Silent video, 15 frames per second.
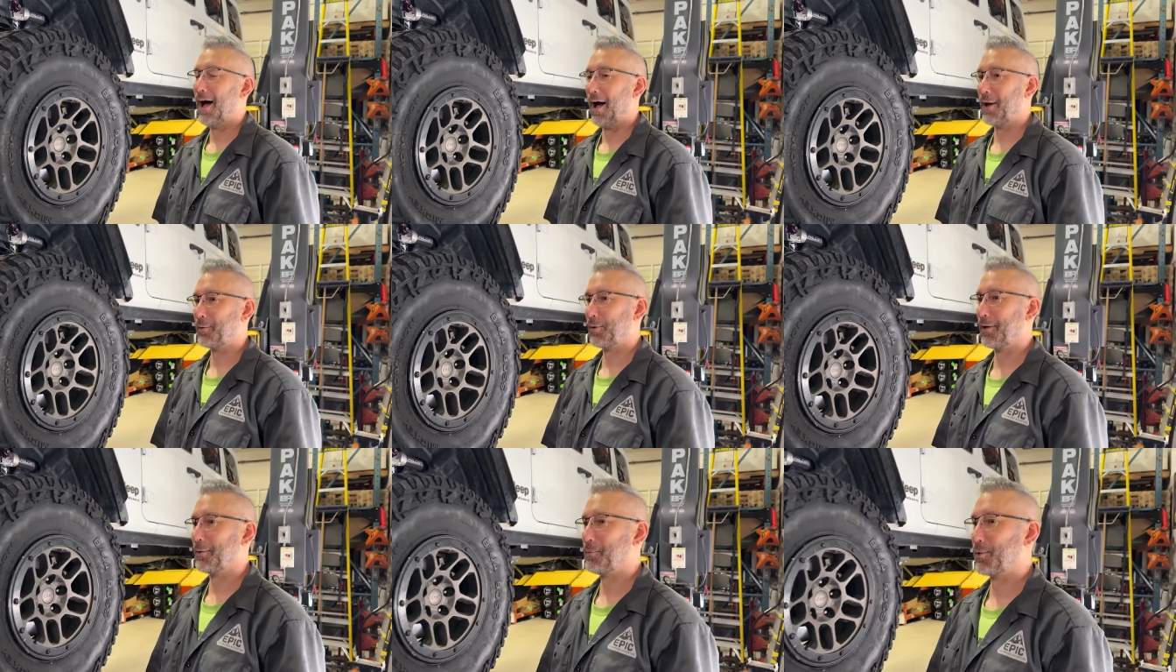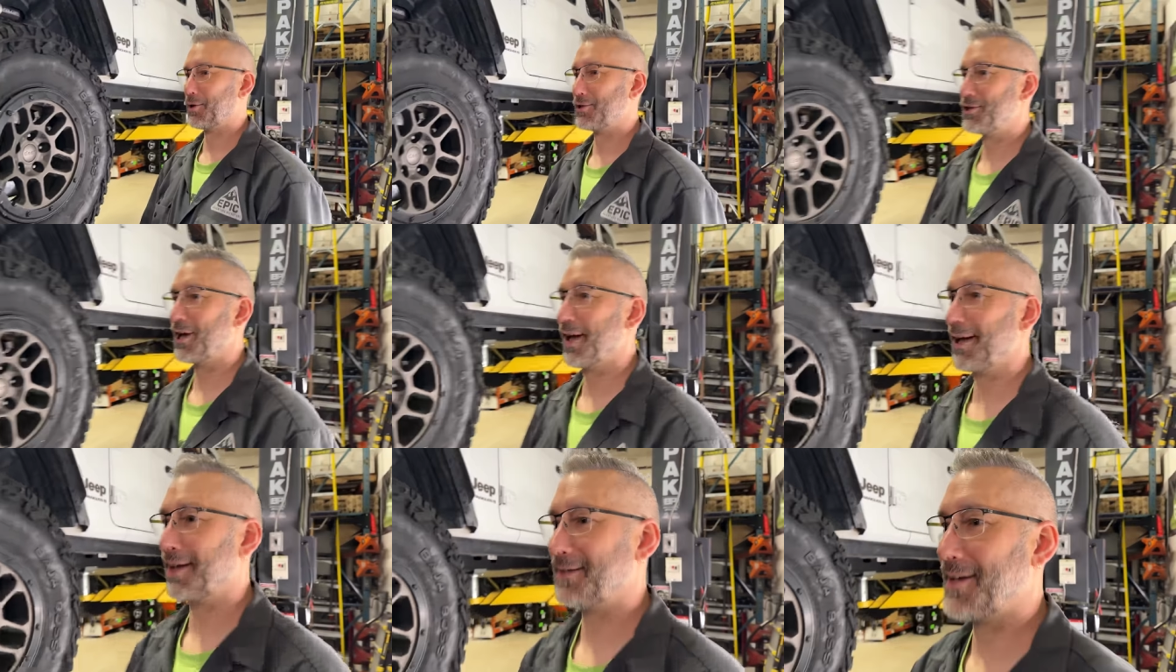I really
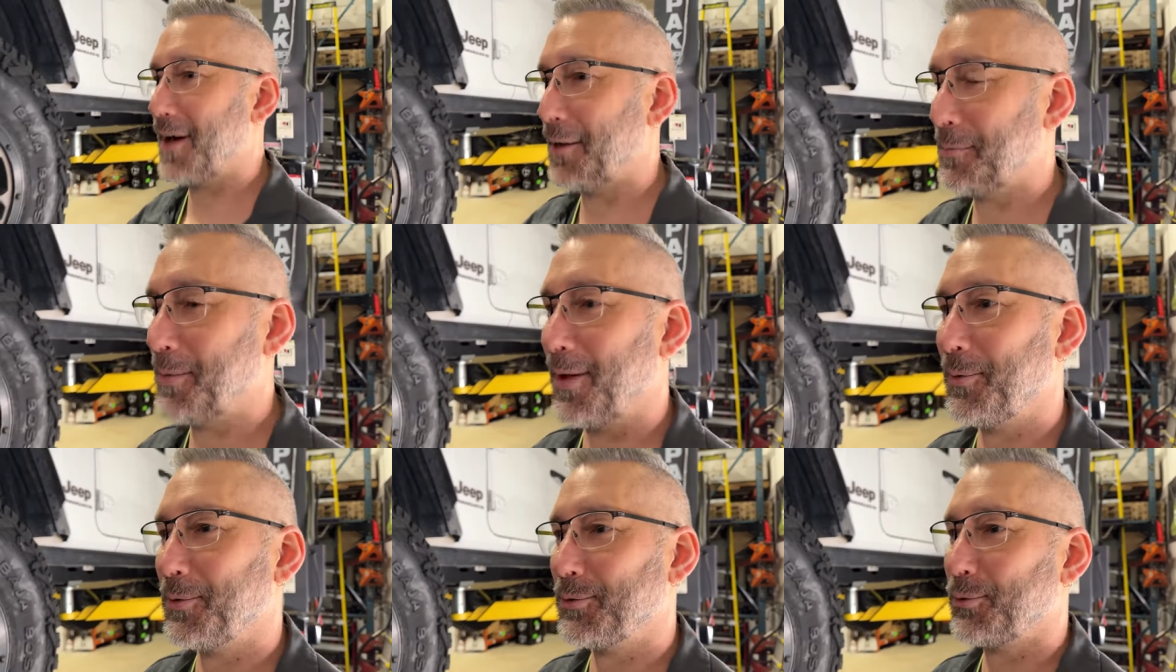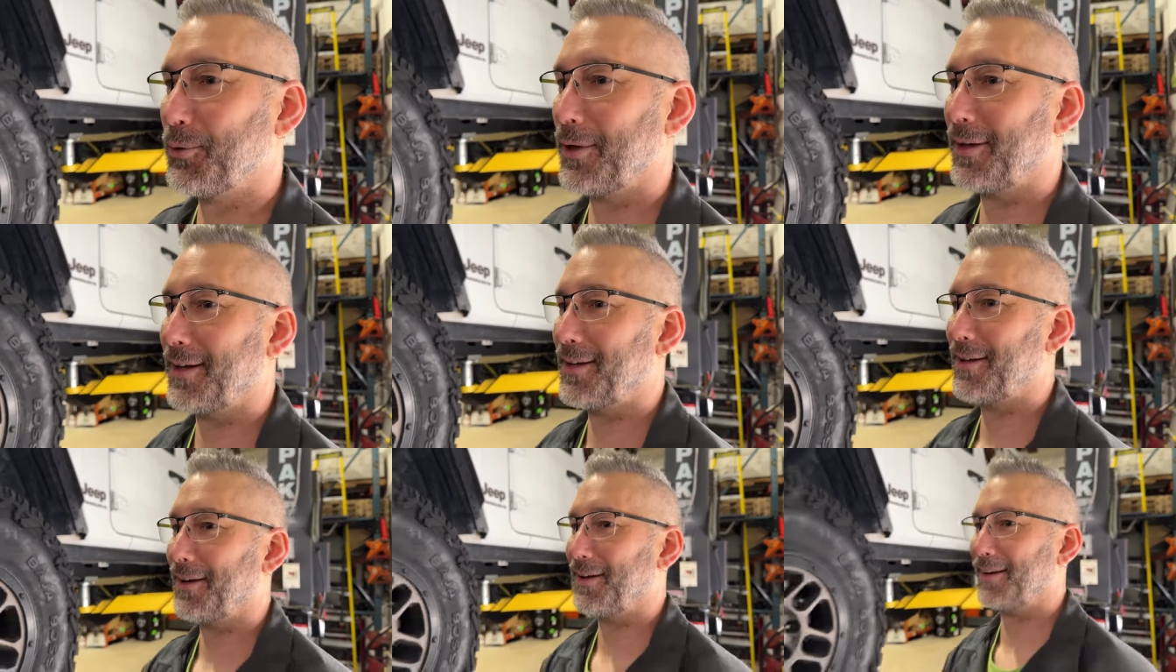appreciate you telling me it was really
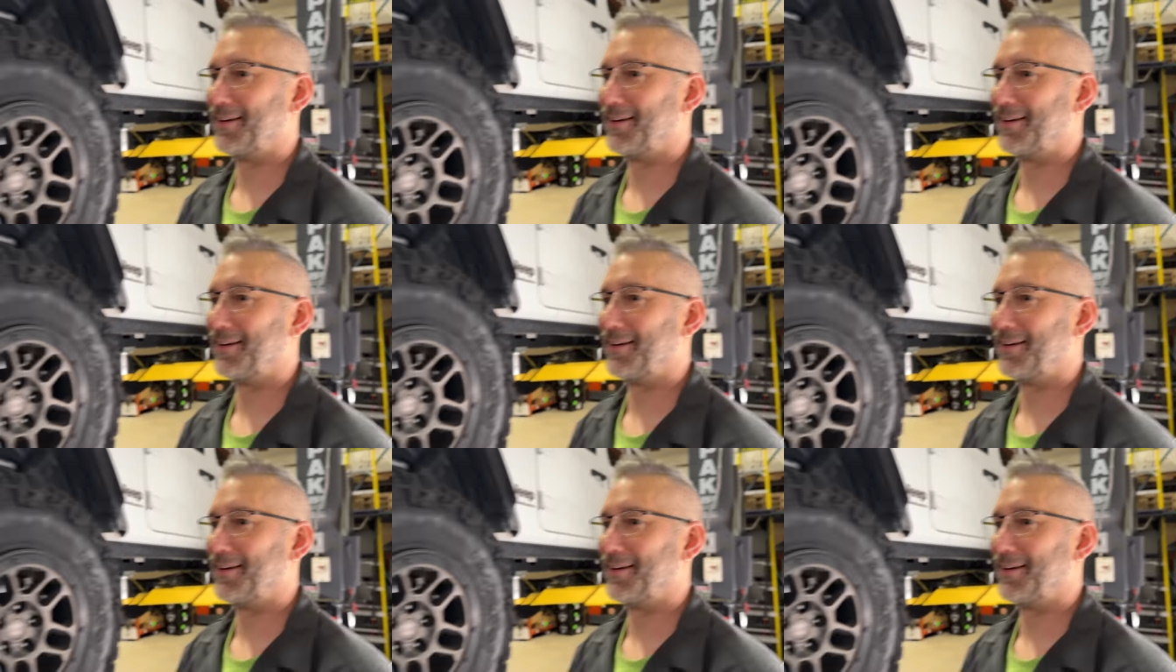good.